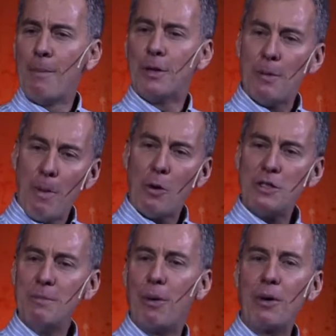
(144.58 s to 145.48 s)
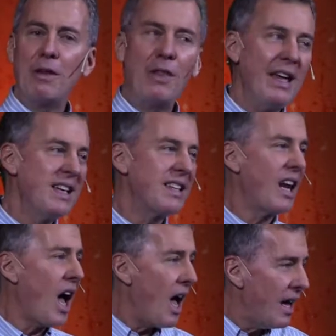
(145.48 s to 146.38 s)
But the most important thing is
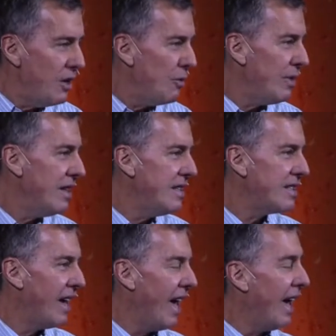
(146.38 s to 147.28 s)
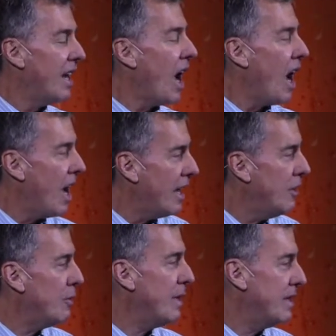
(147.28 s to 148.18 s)
that hundreds and
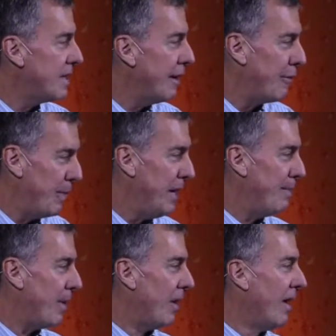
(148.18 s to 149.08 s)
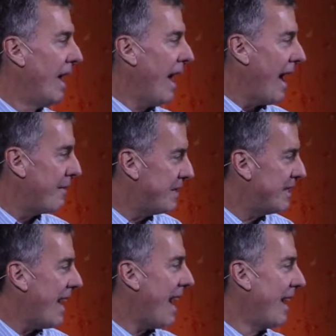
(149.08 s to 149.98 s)
hundreds of people have
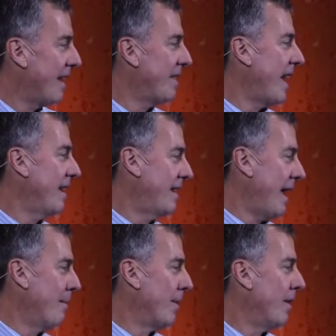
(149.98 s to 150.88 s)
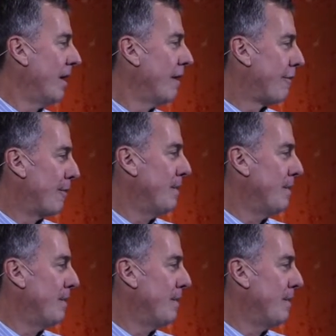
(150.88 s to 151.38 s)
sat at that table for